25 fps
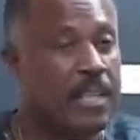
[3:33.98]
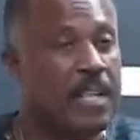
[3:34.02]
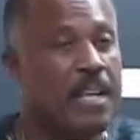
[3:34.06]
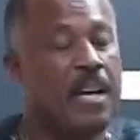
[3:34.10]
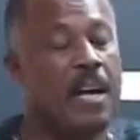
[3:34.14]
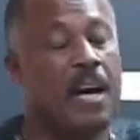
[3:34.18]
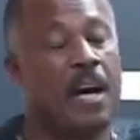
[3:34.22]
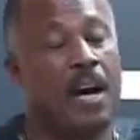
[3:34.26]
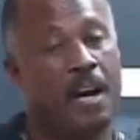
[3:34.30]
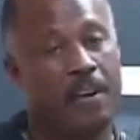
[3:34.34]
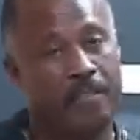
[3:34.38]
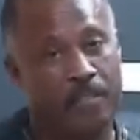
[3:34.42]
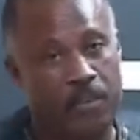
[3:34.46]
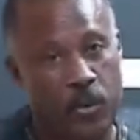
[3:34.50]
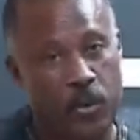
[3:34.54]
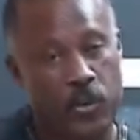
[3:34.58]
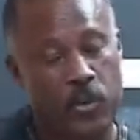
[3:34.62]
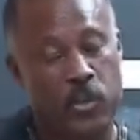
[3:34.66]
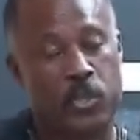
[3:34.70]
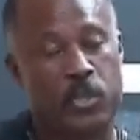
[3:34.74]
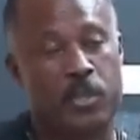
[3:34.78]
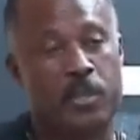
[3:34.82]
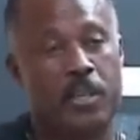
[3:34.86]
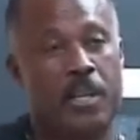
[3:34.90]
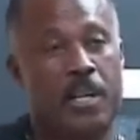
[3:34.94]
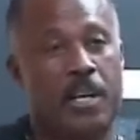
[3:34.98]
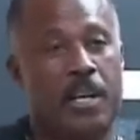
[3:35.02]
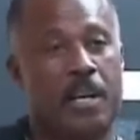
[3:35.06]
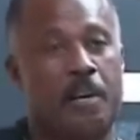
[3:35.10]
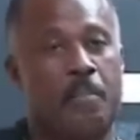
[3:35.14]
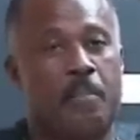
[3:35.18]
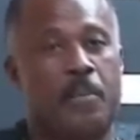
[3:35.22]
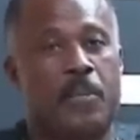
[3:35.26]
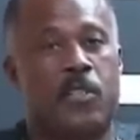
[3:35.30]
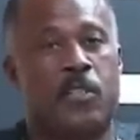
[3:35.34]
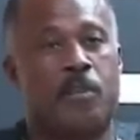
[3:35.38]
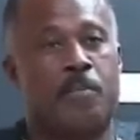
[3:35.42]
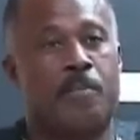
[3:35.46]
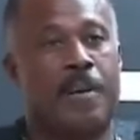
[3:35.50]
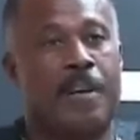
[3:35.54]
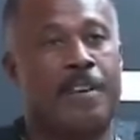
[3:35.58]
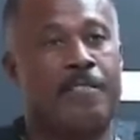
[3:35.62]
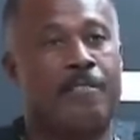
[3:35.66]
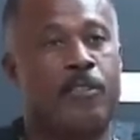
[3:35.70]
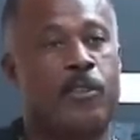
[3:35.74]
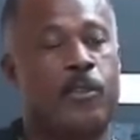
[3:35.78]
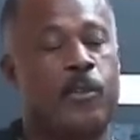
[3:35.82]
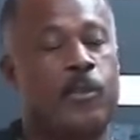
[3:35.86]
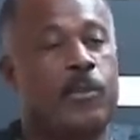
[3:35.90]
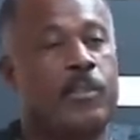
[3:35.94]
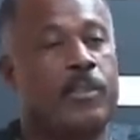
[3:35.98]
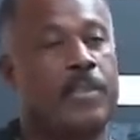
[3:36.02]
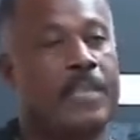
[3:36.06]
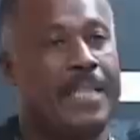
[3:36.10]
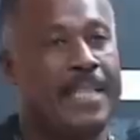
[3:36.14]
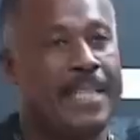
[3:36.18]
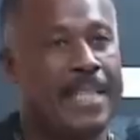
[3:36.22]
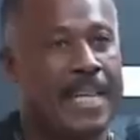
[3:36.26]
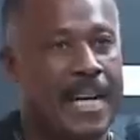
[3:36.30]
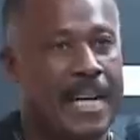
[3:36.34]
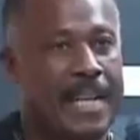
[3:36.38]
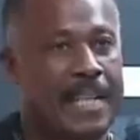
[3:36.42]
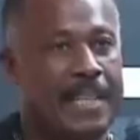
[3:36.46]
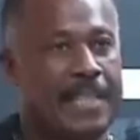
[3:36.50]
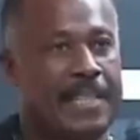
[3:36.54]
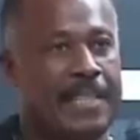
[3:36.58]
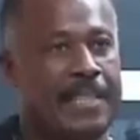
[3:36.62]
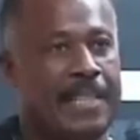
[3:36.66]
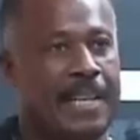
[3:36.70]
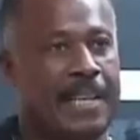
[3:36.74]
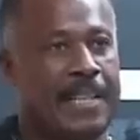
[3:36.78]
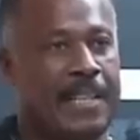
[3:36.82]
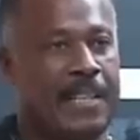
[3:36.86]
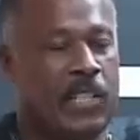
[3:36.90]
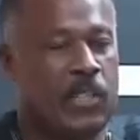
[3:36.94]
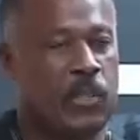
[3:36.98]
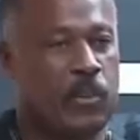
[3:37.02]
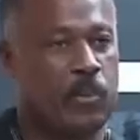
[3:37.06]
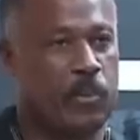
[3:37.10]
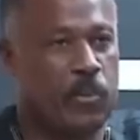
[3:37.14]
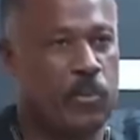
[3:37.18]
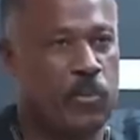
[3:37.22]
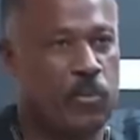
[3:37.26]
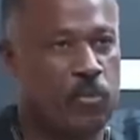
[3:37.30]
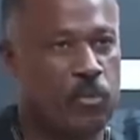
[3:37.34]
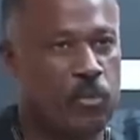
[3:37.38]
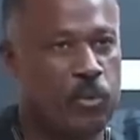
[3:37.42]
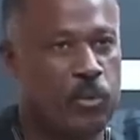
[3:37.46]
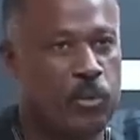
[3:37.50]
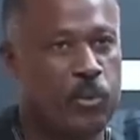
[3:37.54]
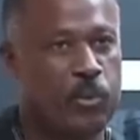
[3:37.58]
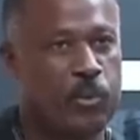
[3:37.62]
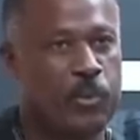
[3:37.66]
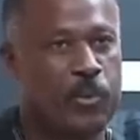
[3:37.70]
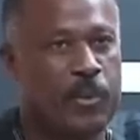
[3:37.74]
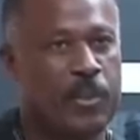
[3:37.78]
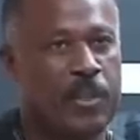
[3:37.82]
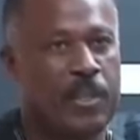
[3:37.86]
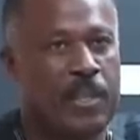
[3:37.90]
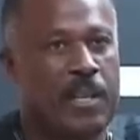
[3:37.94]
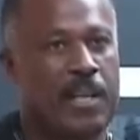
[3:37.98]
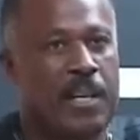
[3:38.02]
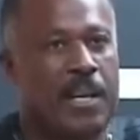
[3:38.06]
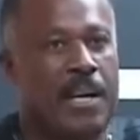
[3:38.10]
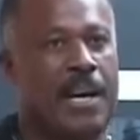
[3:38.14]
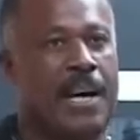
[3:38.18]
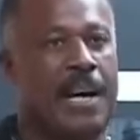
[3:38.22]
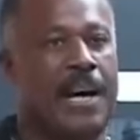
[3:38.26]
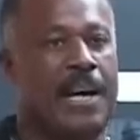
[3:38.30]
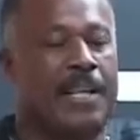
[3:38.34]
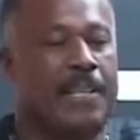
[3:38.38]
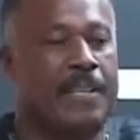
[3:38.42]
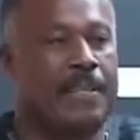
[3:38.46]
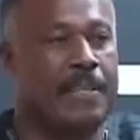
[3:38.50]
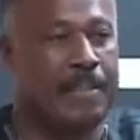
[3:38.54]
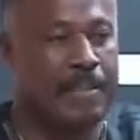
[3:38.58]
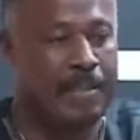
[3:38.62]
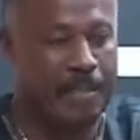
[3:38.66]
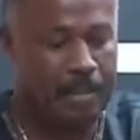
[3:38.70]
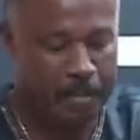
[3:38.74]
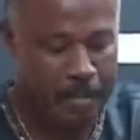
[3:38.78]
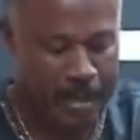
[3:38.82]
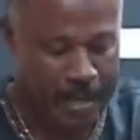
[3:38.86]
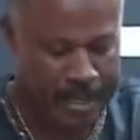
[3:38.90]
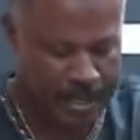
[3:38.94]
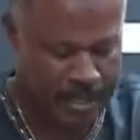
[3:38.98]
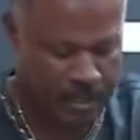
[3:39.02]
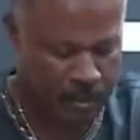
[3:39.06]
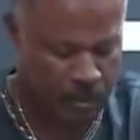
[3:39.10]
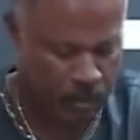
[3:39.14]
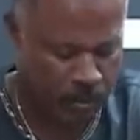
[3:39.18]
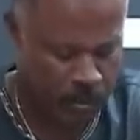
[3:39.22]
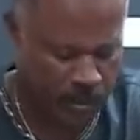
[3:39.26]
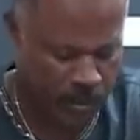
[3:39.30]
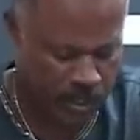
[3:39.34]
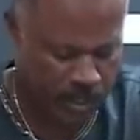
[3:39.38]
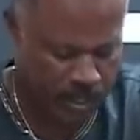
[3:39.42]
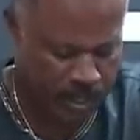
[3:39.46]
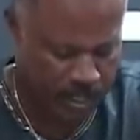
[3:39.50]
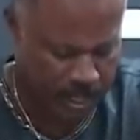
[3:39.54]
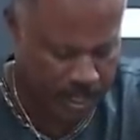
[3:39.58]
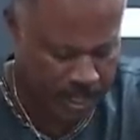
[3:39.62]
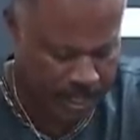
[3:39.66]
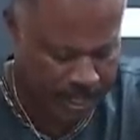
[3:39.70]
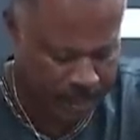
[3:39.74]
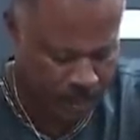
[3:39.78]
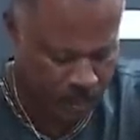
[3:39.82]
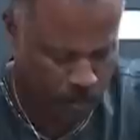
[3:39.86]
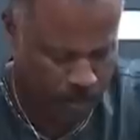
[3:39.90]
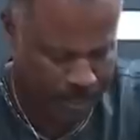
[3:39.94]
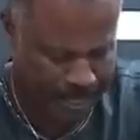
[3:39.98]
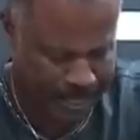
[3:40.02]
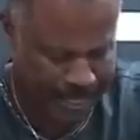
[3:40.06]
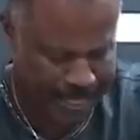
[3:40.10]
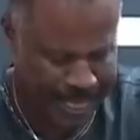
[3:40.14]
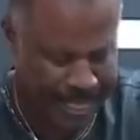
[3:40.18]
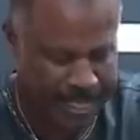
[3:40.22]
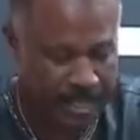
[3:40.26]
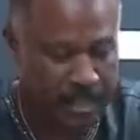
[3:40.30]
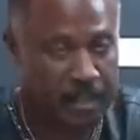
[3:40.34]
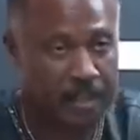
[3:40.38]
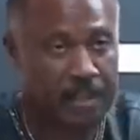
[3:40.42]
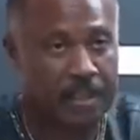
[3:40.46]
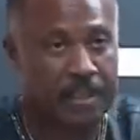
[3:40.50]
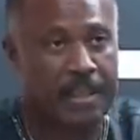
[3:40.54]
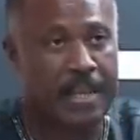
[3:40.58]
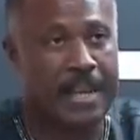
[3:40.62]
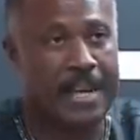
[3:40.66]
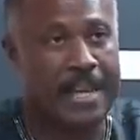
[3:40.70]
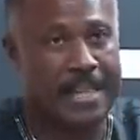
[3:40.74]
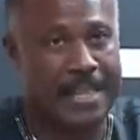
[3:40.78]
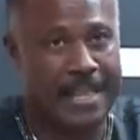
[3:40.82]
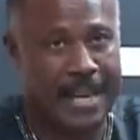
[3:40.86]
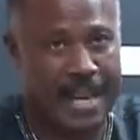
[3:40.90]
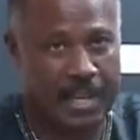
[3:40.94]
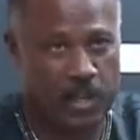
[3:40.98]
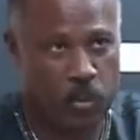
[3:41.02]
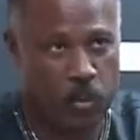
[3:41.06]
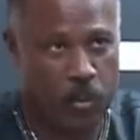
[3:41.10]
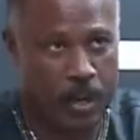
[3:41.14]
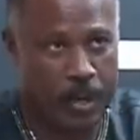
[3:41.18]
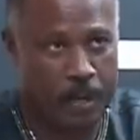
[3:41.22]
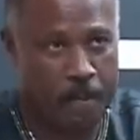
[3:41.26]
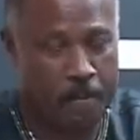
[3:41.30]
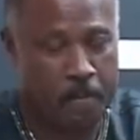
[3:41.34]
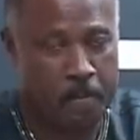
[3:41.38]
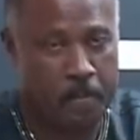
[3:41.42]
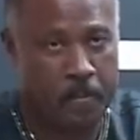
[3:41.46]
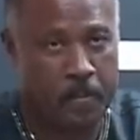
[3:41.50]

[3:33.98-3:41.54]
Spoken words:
Of course, Mr. Bravo denied that this was true, and the matter was settled in that way.